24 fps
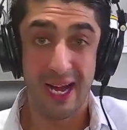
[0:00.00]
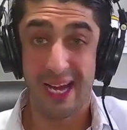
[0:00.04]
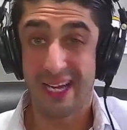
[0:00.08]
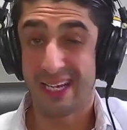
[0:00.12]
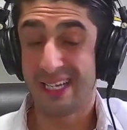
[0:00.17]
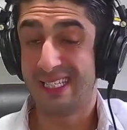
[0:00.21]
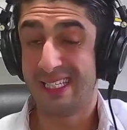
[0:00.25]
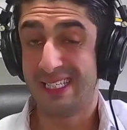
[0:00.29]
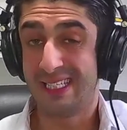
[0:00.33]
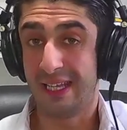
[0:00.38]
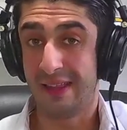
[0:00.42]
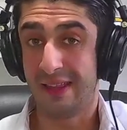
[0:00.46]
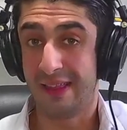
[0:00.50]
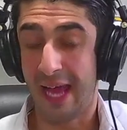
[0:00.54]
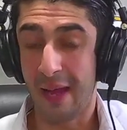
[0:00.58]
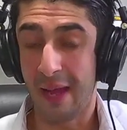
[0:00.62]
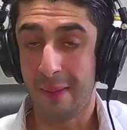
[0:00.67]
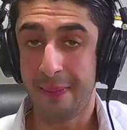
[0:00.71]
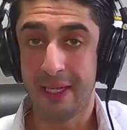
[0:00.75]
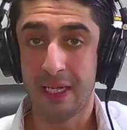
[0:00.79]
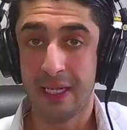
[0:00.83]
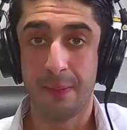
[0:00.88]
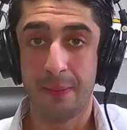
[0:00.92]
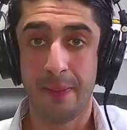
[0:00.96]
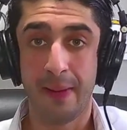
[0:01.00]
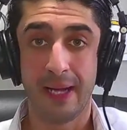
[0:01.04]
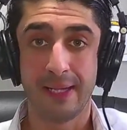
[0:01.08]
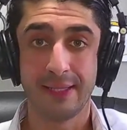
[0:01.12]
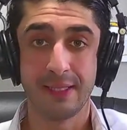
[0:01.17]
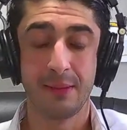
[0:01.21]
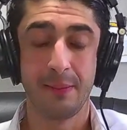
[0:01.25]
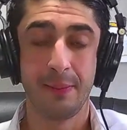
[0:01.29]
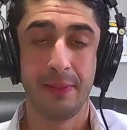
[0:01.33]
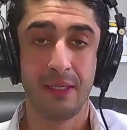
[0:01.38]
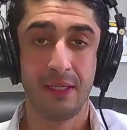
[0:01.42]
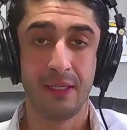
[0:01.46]
I could see that being a
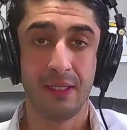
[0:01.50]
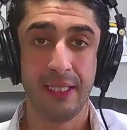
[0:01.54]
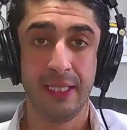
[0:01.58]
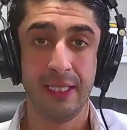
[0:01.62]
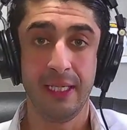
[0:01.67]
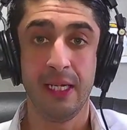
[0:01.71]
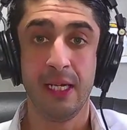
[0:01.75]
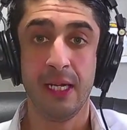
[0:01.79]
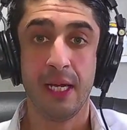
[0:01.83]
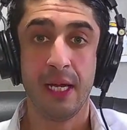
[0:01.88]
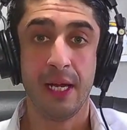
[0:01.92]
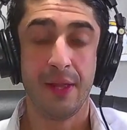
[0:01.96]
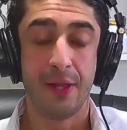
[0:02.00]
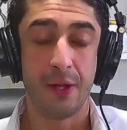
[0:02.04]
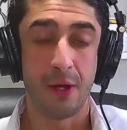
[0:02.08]
possibility.